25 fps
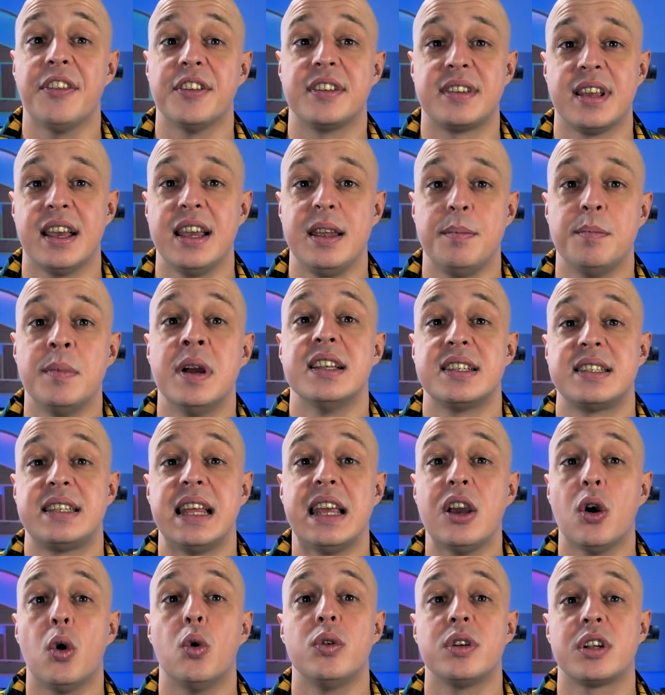at the time,
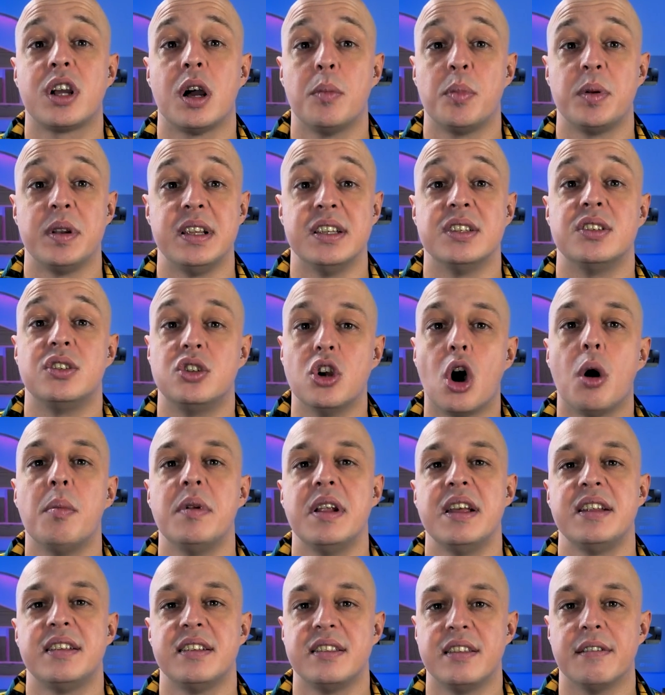state-owned companies
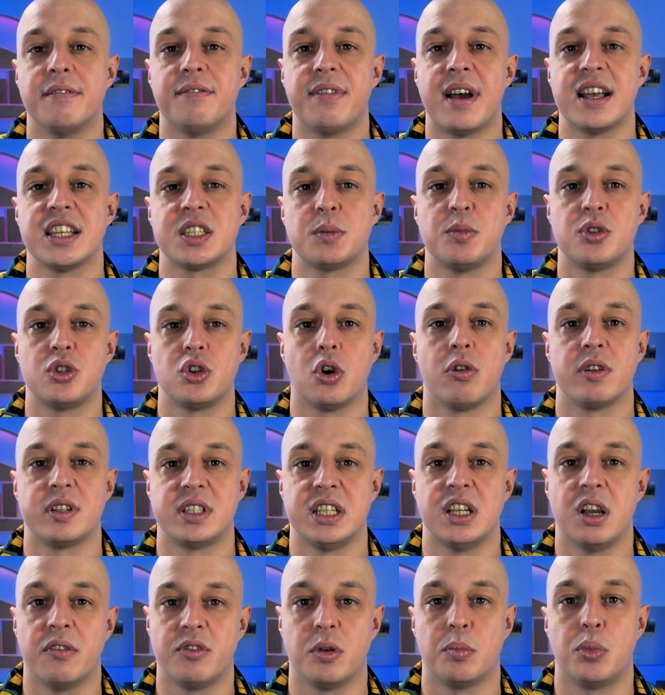dominated the vast
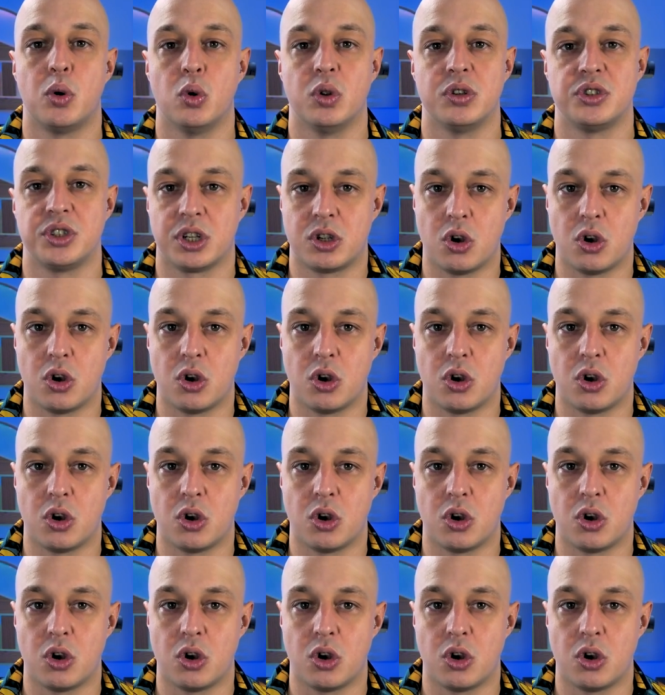majority of the Polish